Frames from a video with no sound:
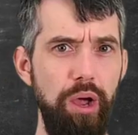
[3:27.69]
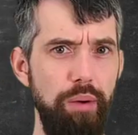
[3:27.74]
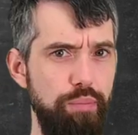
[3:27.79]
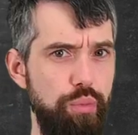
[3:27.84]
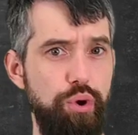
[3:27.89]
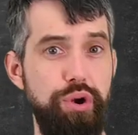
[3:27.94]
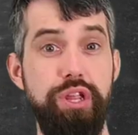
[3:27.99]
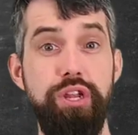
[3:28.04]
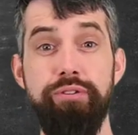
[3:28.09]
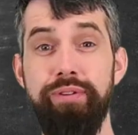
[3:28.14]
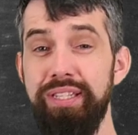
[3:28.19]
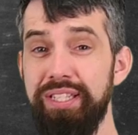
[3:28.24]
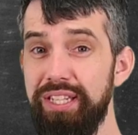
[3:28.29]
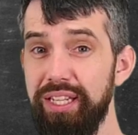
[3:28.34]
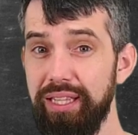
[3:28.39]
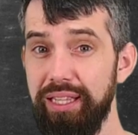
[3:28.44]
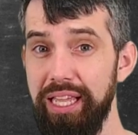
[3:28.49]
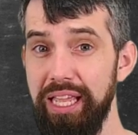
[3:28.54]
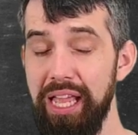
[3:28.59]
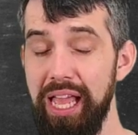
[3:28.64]
More
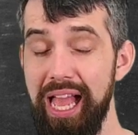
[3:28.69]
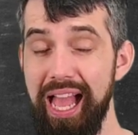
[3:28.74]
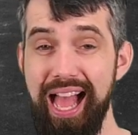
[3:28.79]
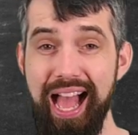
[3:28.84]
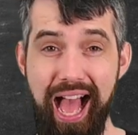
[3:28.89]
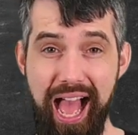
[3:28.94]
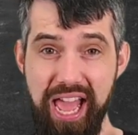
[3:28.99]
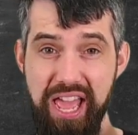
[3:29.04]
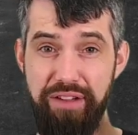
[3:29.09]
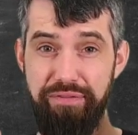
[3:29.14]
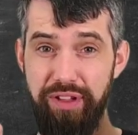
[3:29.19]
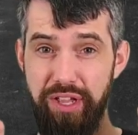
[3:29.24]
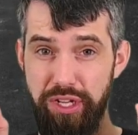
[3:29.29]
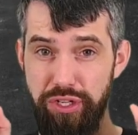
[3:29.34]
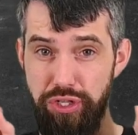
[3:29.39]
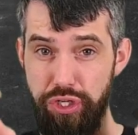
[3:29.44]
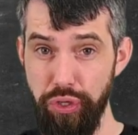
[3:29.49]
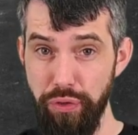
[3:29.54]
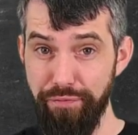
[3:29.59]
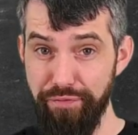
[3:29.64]
heuristically, I have
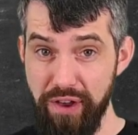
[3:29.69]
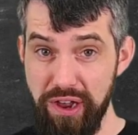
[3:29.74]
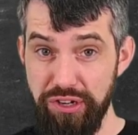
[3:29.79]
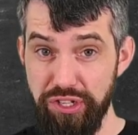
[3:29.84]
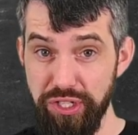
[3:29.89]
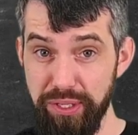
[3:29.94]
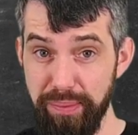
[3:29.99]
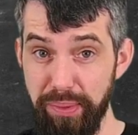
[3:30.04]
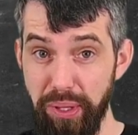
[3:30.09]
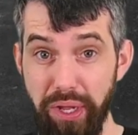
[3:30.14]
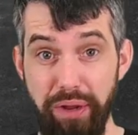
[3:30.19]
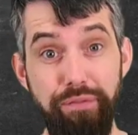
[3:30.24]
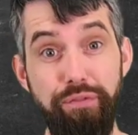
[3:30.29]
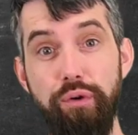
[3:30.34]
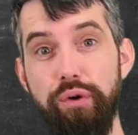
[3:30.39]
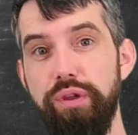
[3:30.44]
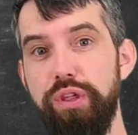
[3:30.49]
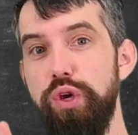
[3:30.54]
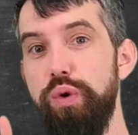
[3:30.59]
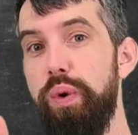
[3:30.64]
two functions I'm looking
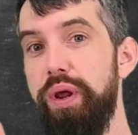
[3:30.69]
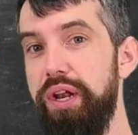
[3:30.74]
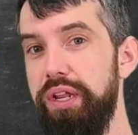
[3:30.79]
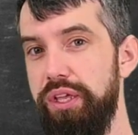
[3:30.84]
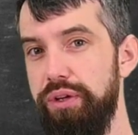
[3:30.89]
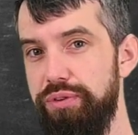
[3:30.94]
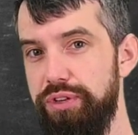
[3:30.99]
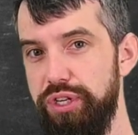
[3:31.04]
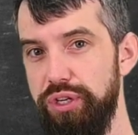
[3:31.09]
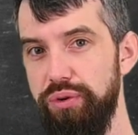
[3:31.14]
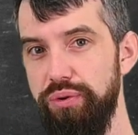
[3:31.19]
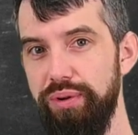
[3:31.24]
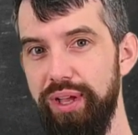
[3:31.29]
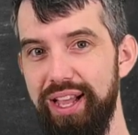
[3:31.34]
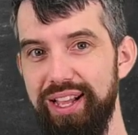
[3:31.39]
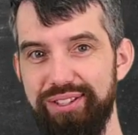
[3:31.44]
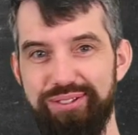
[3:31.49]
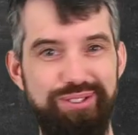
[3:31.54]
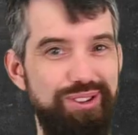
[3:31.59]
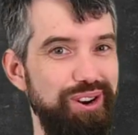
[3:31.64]
for, u1 and u2,
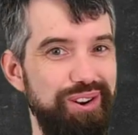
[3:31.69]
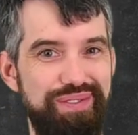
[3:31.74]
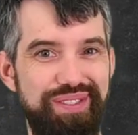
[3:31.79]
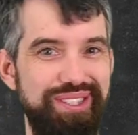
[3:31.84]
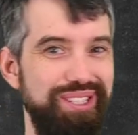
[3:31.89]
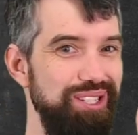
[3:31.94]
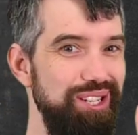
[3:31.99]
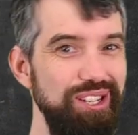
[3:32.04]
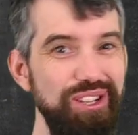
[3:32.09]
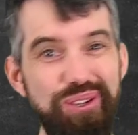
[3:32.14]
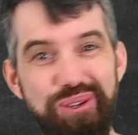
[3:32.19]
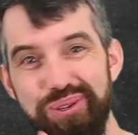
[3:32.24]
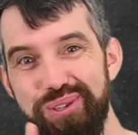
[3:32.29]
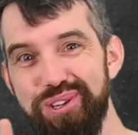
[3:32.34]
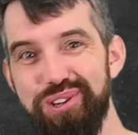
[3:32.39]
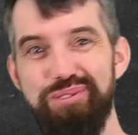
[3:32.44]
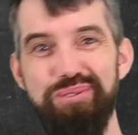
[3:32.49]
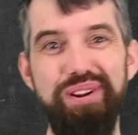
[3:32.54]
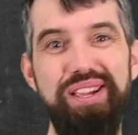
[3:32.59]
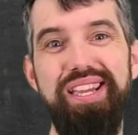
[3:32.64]
so sort of 2
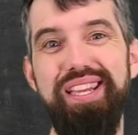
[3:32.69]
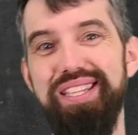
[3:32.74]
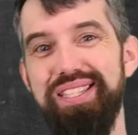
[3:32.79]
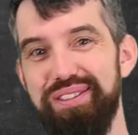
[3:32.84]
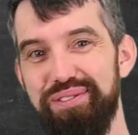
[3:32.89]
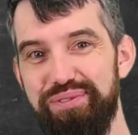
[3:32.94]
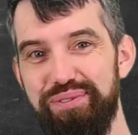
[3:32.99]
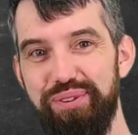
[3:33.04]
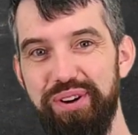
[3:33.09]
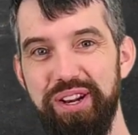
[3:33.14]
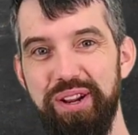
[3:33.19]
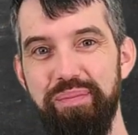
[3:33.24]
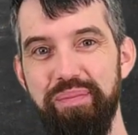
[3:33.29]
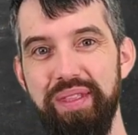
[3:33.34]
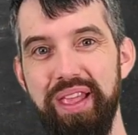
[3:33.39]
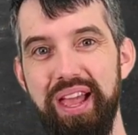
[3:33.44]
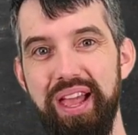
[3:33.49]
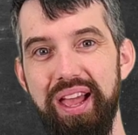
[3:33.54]
degrees of freedom,